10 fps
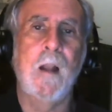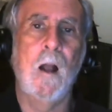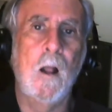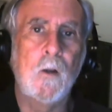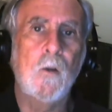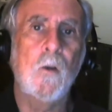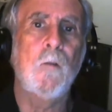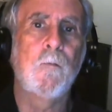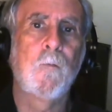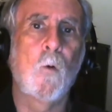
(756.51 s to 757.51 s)

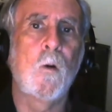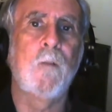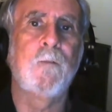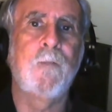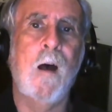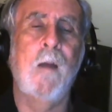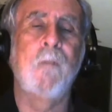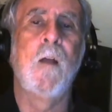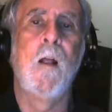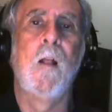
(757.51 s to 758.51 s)

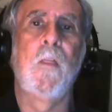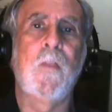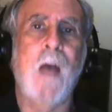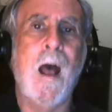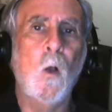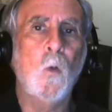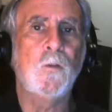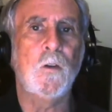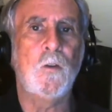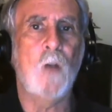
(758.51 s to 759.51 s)

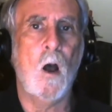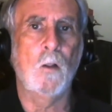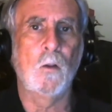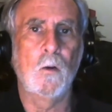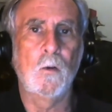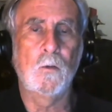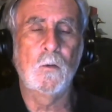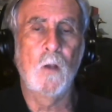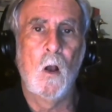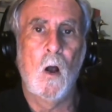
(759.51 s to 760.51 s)

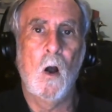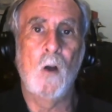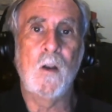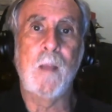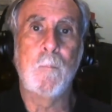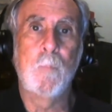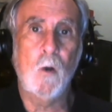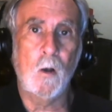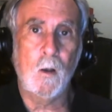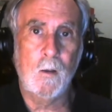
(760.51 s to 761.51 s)
$145,000 on a
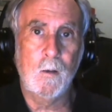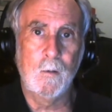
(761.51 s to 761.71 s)
book